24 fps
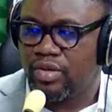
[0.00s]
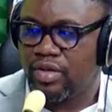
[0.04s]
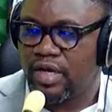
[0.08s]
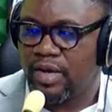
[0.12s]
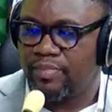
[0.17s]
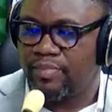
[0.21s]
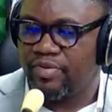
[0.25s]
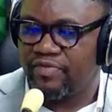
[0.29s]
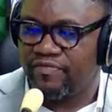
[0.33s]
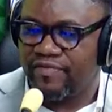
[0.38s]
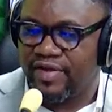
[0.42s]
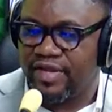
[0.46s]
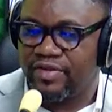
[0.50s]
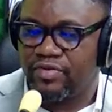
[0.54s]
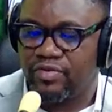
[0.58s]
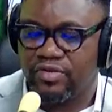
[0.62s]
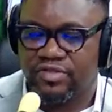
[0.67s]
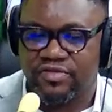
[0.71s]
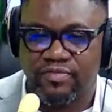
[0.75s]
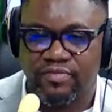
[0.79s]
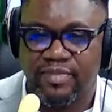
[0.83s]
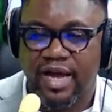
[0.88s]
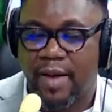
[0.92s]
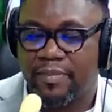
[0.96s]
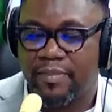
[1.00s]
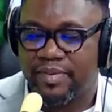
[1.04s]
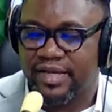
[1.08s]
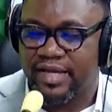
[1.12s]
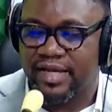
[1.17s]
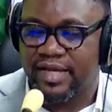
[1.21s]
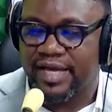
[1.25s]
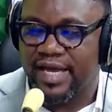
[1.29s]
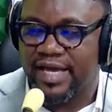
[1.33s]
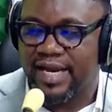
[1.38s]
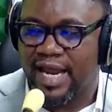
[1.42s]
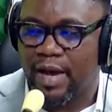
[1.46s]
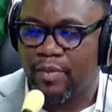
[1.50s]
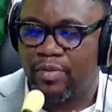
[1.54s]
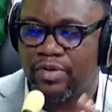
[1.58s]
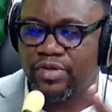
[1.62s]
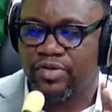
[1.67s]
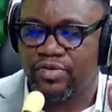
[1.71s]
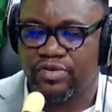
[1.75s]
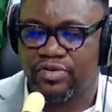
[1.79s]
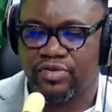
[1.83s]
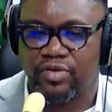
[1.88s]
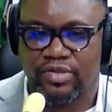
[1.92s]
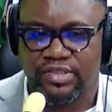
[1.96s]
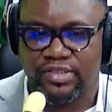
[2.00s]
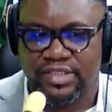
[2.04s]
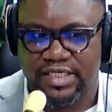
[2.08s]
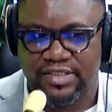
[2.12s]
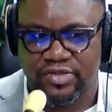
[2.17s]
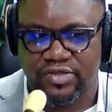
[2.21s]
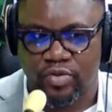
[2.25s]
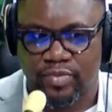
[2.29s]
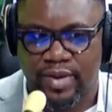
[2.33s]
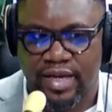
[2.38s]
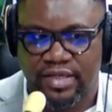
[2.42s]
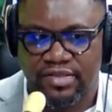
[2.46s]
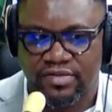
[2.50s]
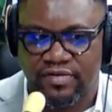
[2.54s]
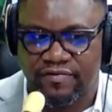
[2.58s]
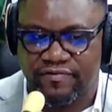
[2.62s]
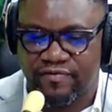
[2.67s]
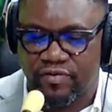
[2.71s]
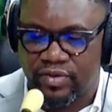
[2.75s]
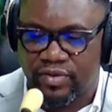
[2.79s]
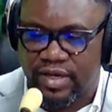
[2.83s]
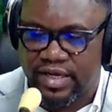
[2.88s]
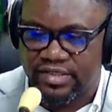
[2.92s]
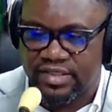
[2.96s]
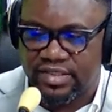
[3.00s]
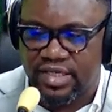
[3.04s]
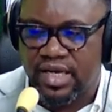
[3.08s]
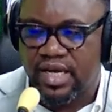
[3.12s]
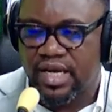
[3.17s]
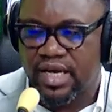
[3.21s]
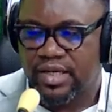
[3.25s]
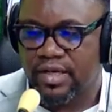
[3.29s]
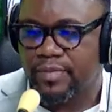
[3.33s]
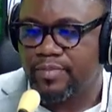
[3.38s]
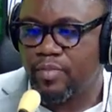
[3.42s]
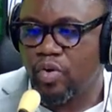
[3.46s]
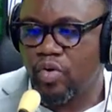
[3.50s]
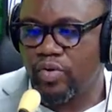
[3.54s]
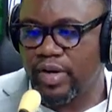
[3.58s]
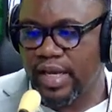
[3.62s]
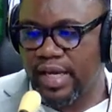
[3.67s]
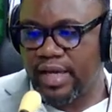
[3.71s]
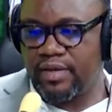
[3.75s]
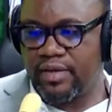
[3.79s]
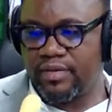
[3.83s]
prevent those from happening again. I want your thoughts. Let's go back to the phone lines. Good morning.